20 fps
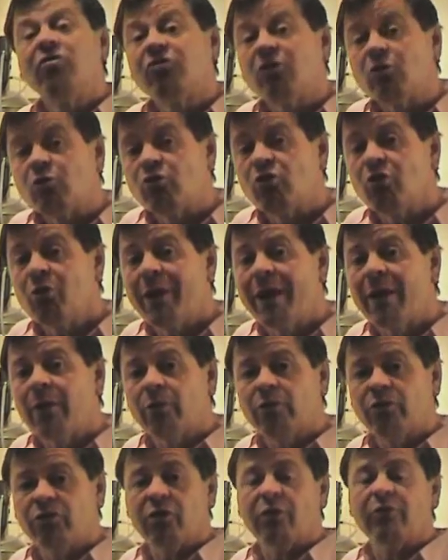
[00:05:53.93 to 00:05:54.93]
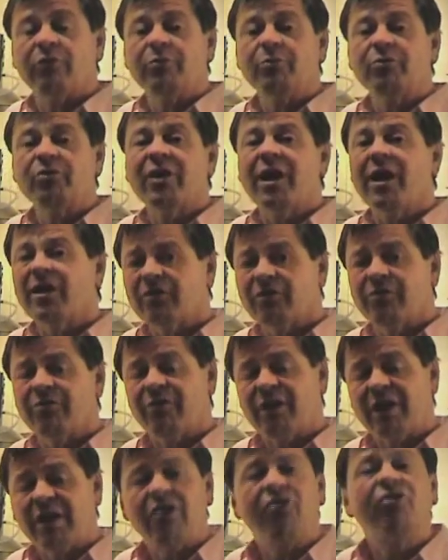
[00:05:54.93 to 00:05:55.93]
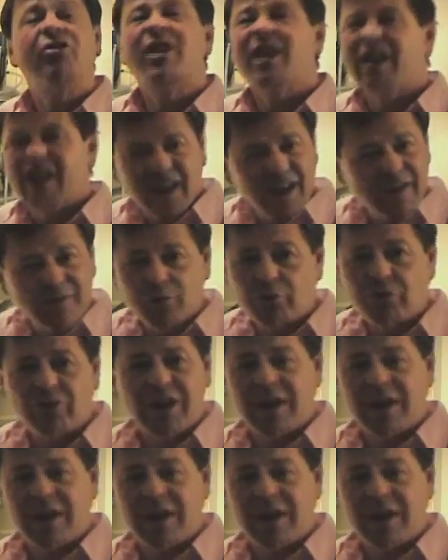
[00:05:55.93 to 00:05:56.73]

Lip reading: So 2 hours from start to finish, give